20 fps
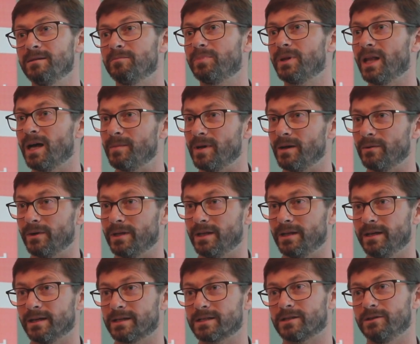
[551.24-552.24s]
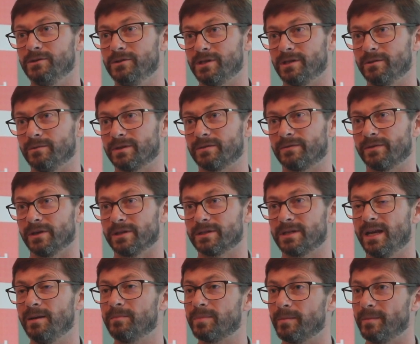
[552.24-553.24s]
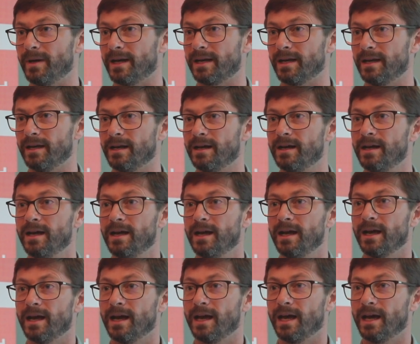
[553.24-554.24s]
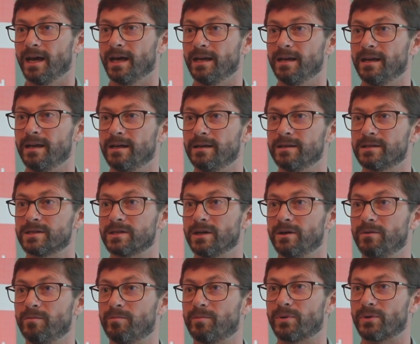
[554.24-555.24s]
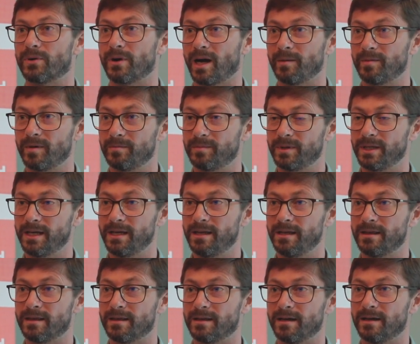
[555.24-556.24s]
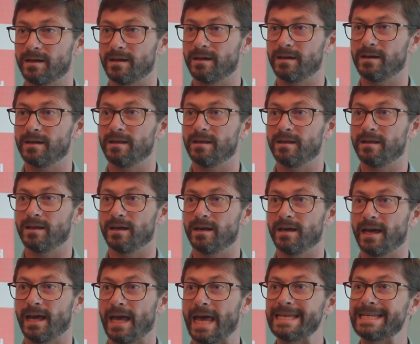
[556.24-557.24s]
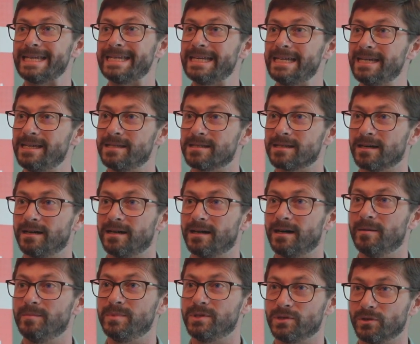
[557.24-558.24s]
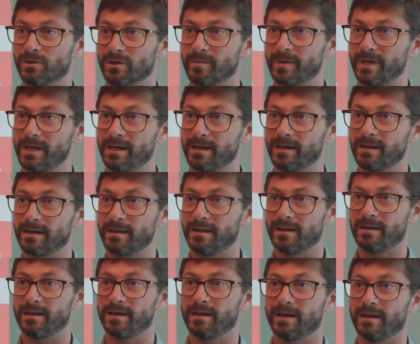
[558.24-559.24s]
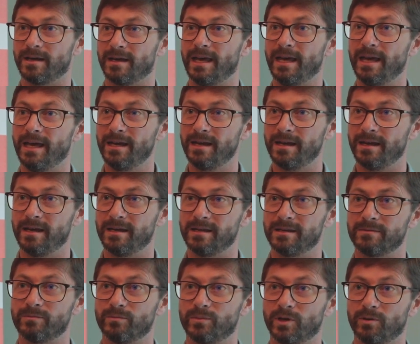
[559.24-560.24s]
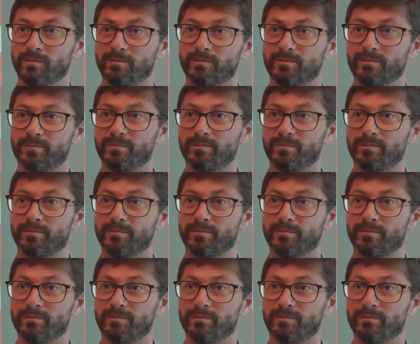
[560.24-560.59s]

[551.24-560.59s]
plummet when the exclusion was first implemented. And so probably the entities absorbing the hit will